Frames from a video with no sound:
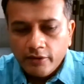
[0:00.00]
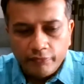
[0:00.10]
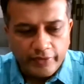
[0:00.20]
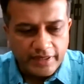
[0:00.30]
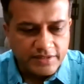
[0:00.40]

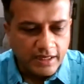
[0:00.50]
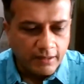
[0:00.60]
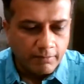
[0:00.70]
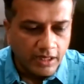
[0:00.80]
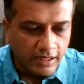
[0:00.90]
Friends,
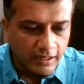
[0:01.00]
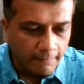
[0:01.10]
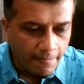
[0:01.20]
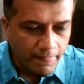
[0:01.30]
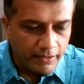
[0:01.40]

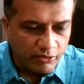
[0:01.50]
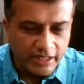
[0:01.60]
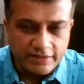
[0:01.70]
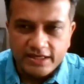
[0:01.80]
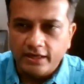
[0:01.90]

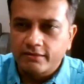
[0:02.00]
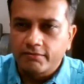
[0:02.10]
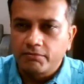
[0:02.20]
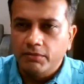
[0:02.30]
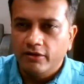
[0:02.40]
it's a
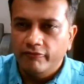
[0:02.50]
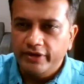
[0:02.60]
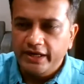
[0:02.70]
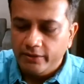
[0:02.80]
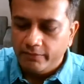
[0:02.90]

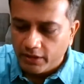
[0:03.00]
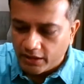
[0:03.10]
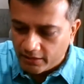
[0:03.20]
very